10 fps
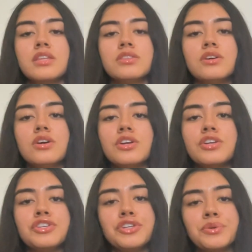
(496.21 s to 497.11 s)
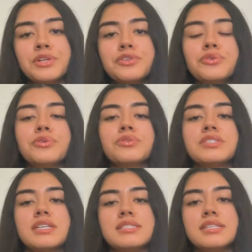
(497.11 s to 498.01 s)
The urine glucose
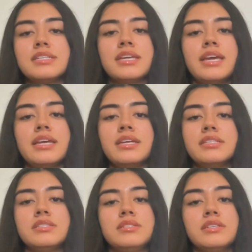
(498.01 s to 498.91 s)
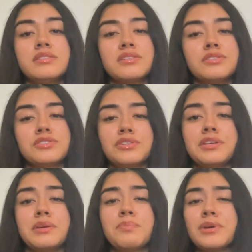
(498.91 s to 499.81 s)
tests indicate a
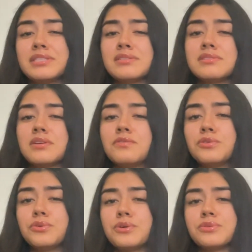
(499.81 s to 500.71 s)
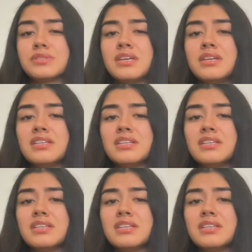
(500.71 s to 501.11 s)
disconcerting presence of glucose,